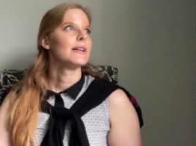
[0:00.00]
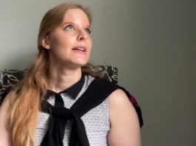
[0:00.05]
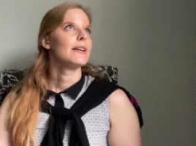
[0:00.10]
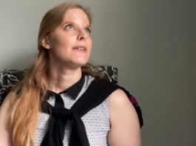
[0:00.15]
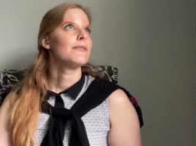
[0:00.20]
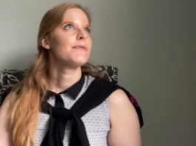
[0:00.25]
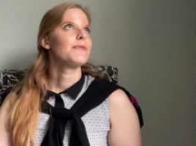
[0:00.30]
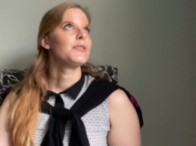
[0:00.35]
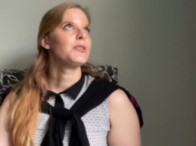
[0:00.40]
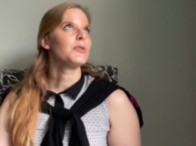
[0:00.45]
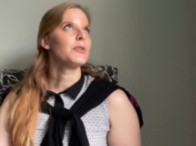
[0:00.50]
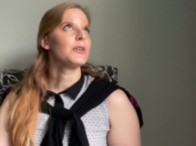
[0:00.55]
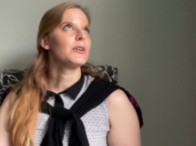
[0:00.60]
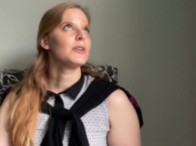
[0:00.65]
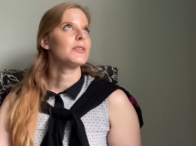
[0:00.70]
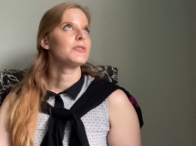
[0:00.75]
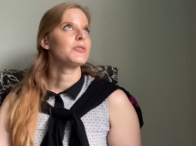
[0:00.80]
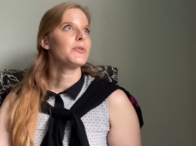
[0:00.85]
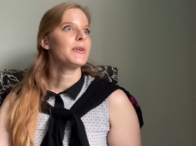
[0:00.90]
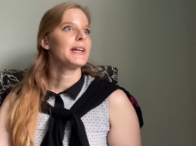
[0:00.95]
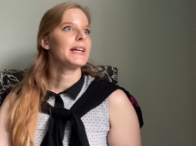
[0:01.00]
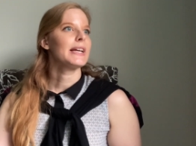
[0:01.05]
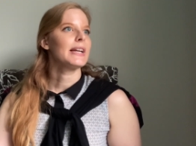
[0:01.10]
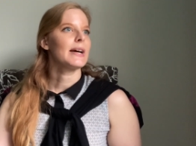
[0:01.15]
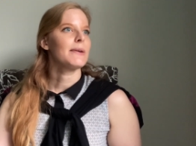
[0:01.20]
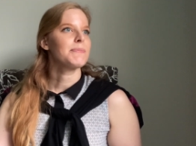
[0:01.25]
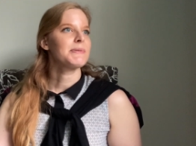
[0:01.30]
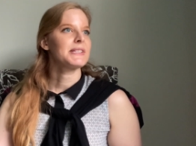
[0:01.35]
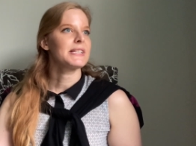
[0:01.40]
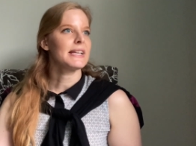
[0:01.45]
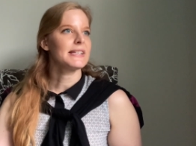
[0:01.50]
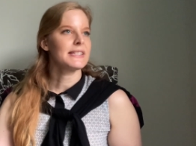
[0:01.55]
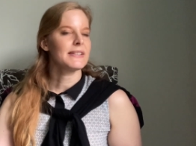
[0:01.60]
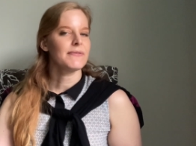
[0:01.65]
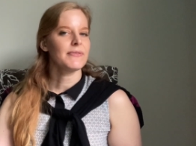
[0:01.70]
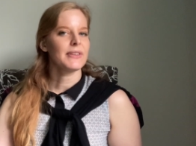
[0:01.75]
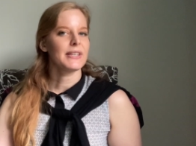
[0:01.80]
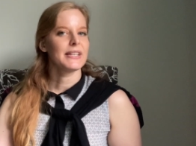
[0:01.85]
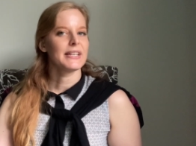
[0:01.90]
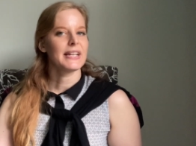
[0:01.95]
if you're doing it
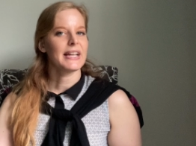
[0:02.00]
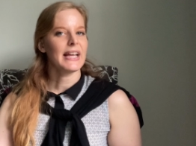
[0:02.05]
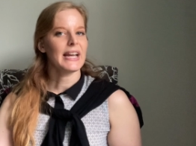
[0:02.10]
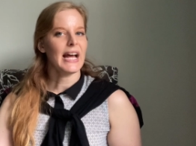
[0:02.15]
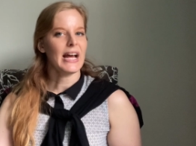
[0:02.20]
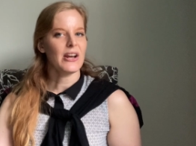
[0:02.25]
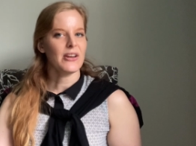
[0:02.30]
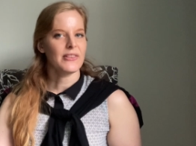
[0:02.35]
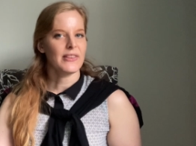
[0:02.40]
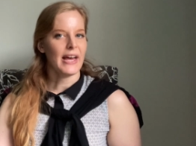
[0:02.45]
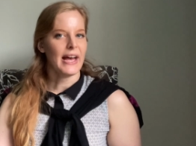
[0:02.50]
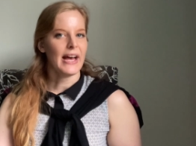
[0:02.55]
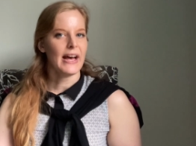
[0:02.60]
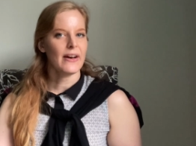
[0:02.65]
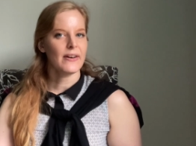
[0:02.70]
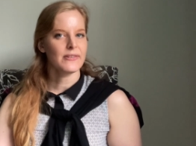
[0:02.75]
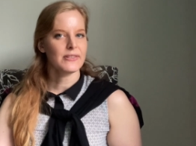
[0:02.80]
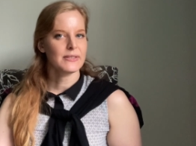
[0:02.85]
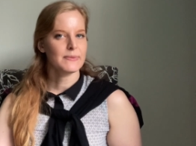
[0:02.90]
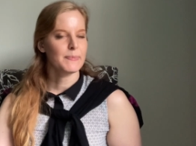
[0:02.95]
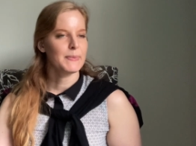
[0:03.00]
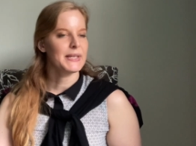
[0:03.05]
obsessively to get out of the house